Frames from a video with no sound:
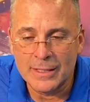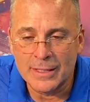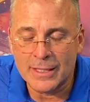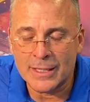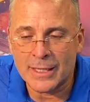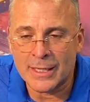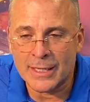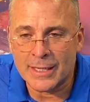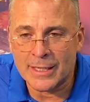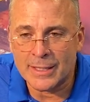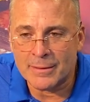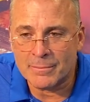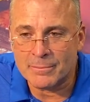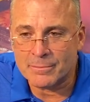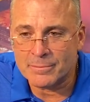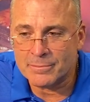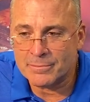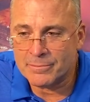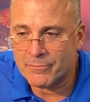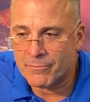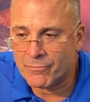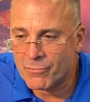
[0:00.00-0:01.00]
Um,
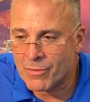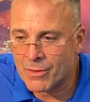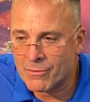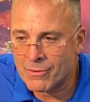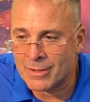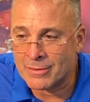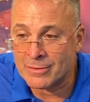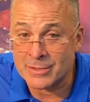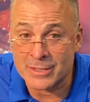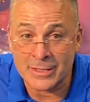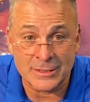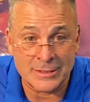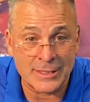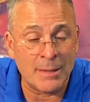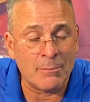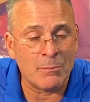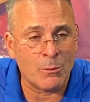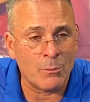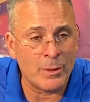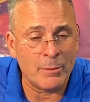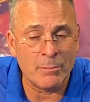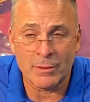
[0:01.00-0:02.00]
since
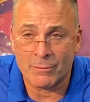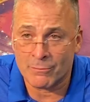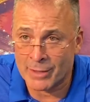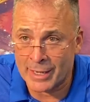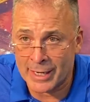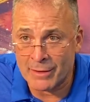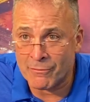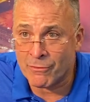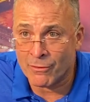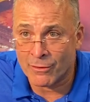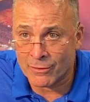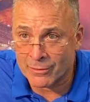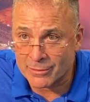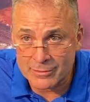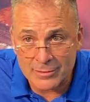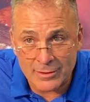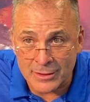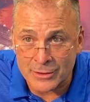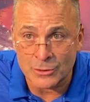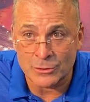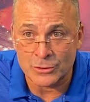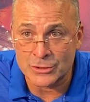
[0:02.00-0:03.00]
December, we've been ready for
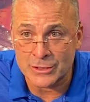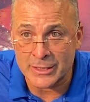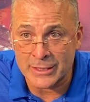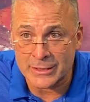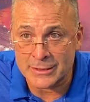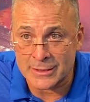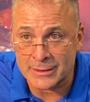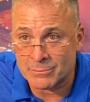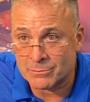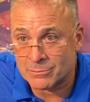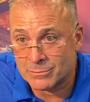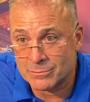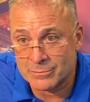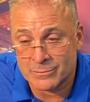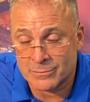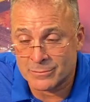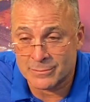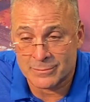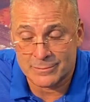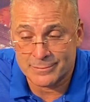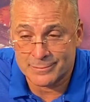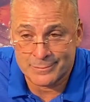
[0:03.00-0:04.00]
a new season, and
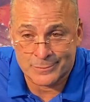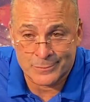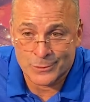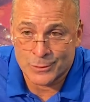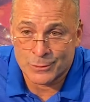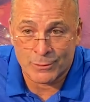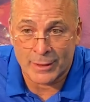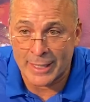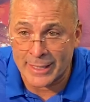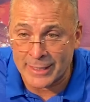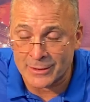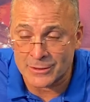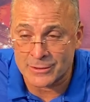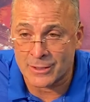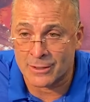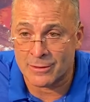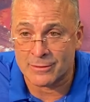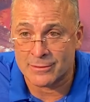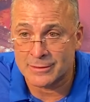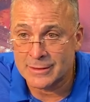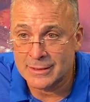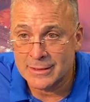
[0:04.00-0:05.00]
we're ready.
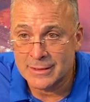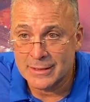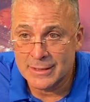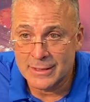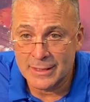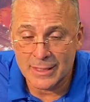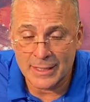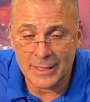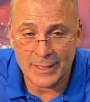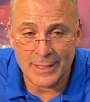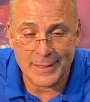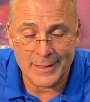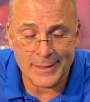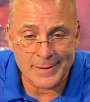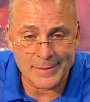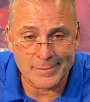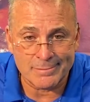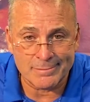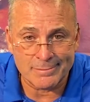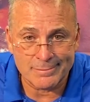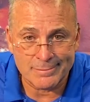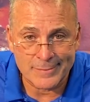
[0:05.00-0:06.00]
So, uh,
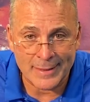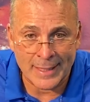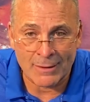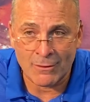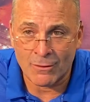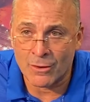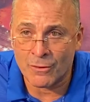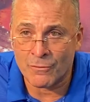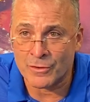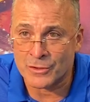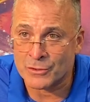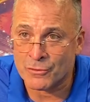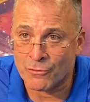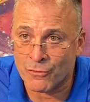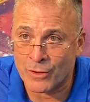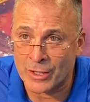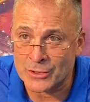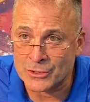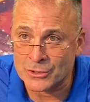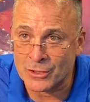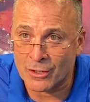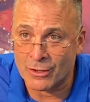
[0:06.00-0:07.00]
I don't know if it's a
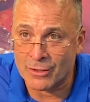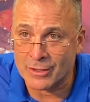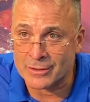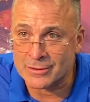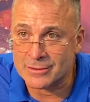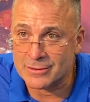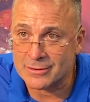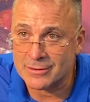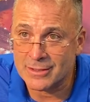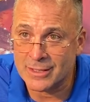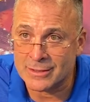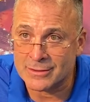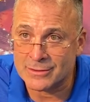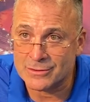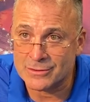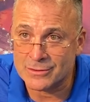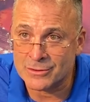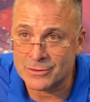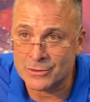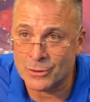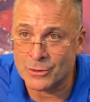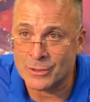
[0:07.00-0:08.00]
fresh start. It's it's
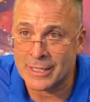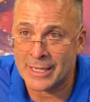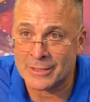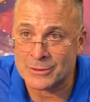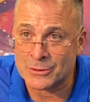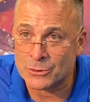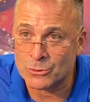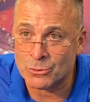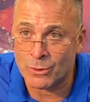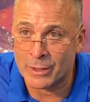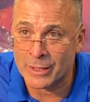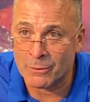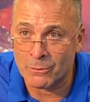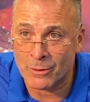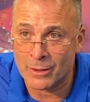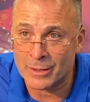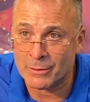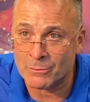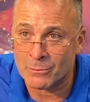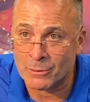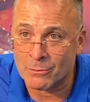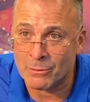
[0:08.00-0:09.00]

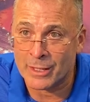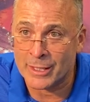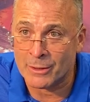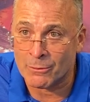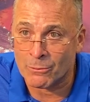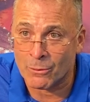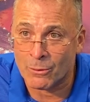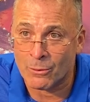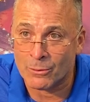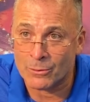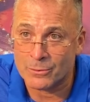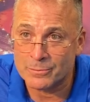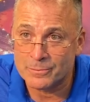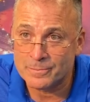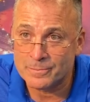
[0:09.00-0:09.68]
2021 and we're ready to roll.